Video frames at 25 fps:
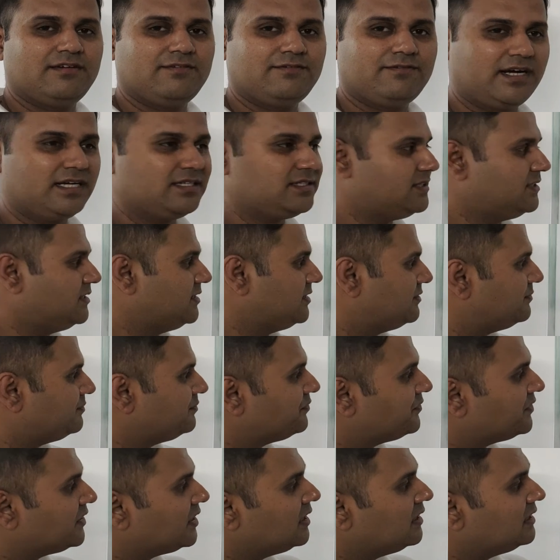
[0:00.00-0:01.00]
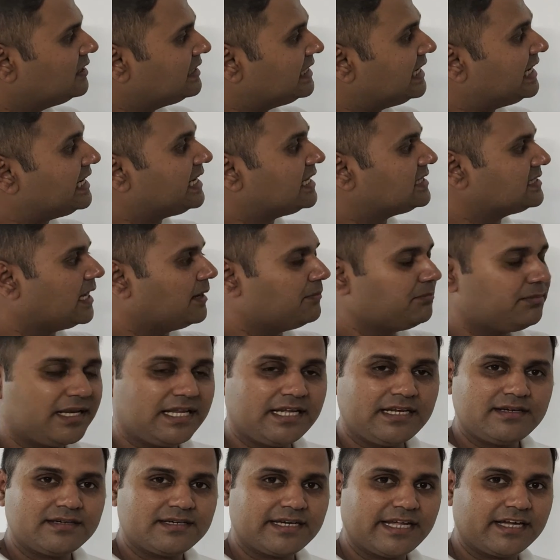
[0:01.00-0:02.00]
First, data
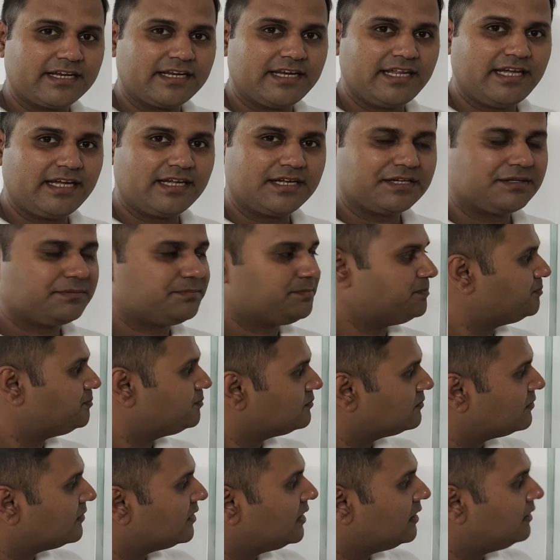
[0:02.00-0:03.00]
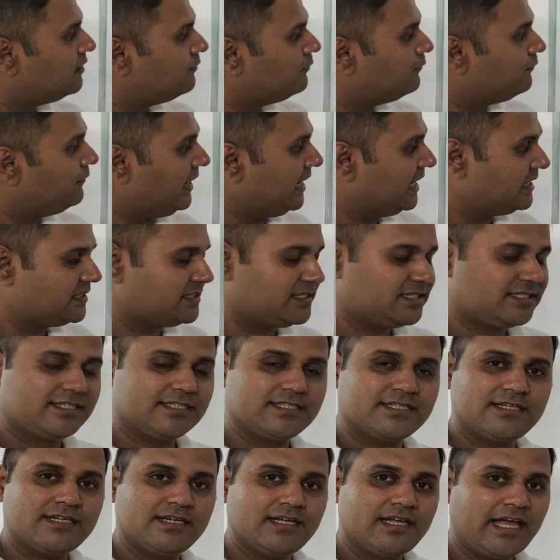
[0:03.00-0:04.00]
sampling technique,
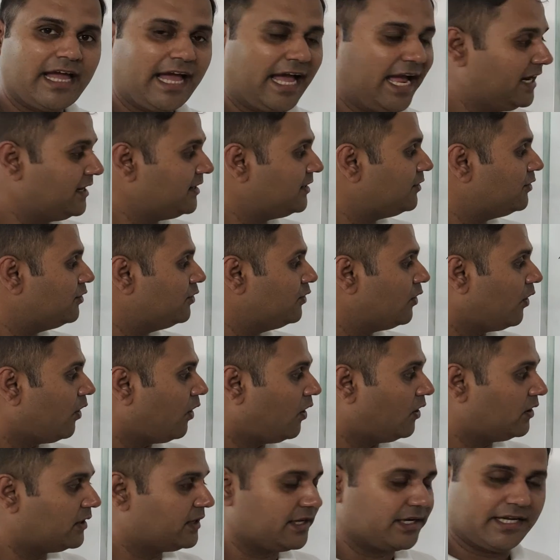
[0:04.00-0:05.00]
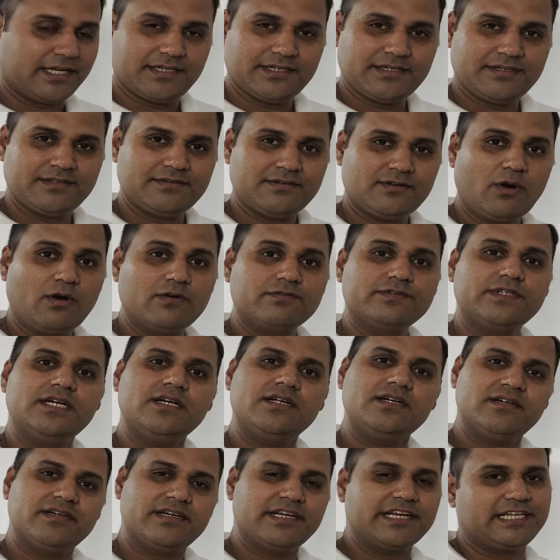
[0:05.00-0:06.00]
weights, and ordering of
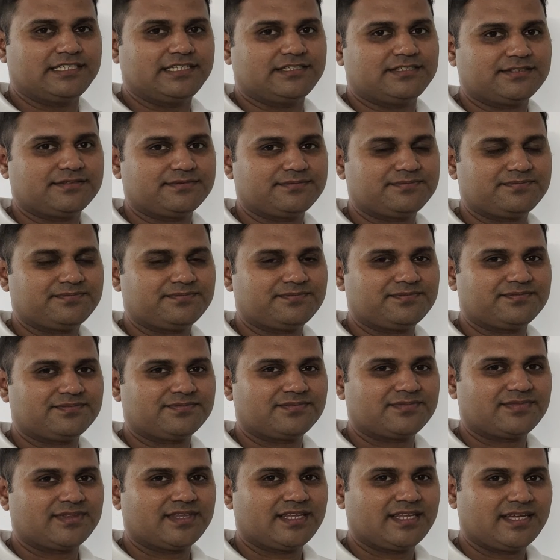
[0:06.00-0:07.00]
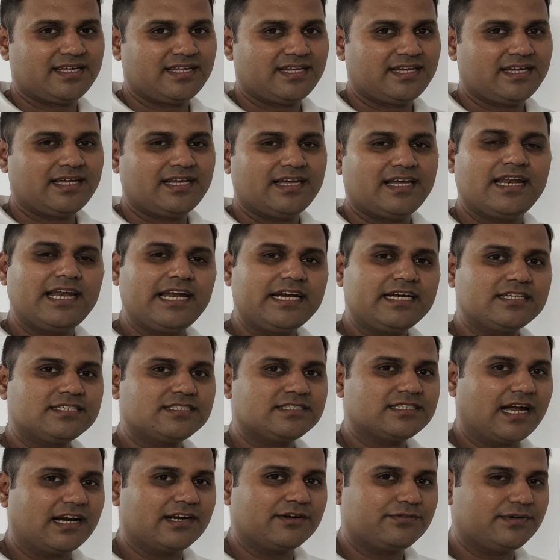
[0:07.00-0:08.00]
the trees. Let
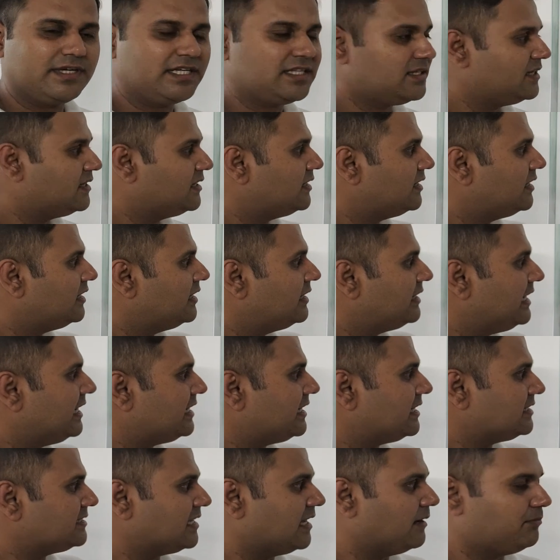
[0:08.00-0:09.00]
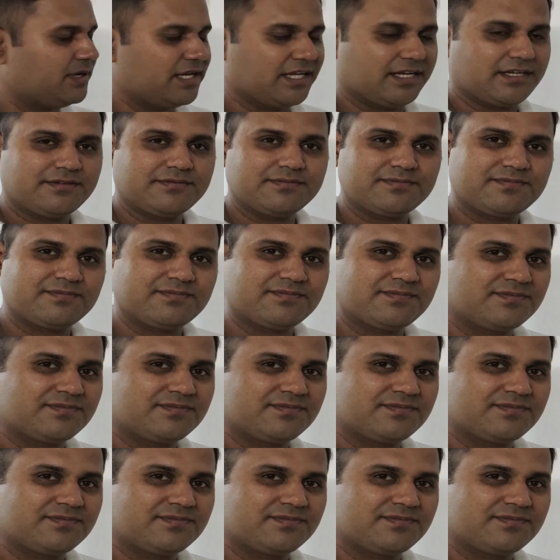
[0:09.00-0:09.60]
us start with data sampling.